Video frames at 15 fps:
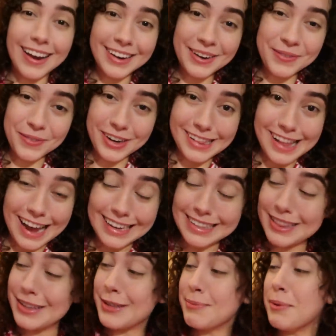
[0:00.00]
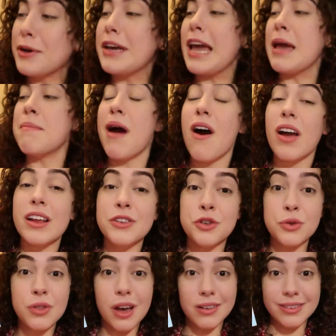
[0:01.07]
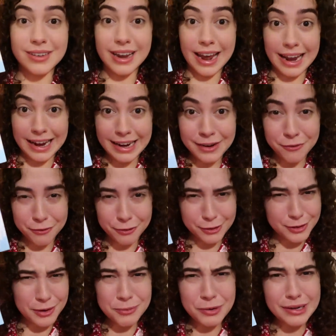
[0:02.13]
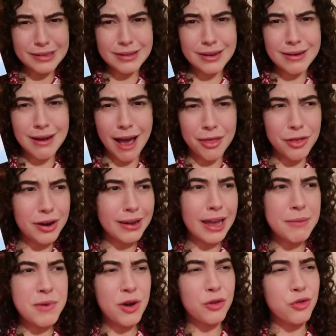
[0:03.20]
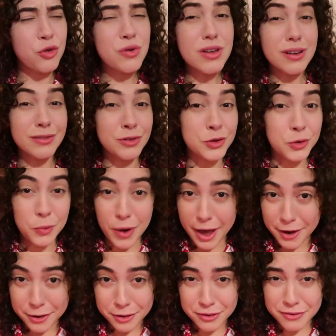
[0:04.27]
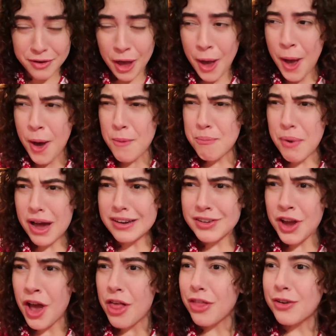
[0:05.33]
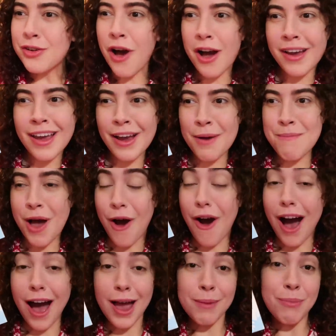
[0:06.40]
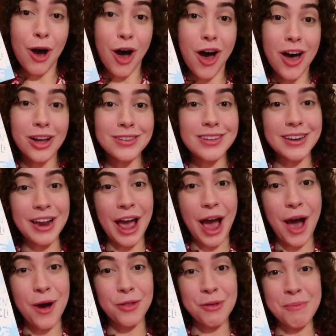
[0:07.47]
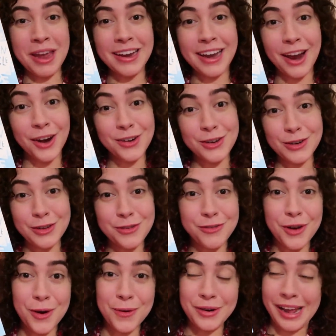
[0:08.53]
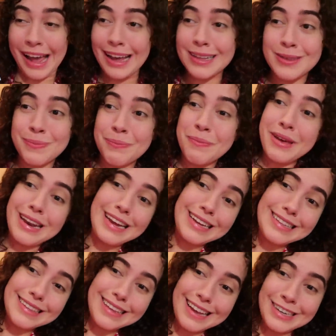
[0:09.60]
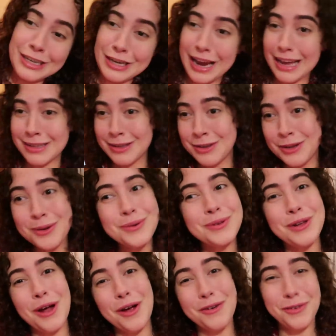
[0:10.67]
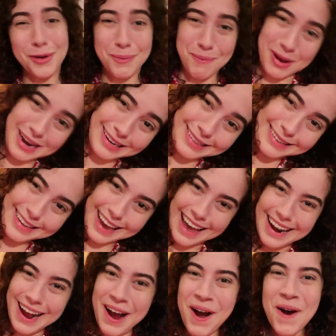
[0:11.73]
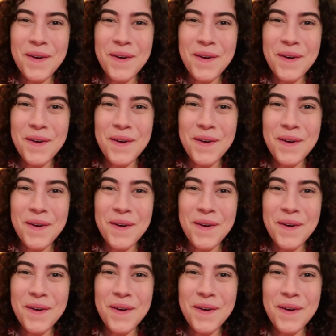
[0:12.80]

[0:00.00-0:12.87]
I didn't realize that this book came out in 2008. For some reason, I thought it came out in 2012, but they're talking about iPods and how the main character's phone has minutes and she hasn't used all of her minutes yet.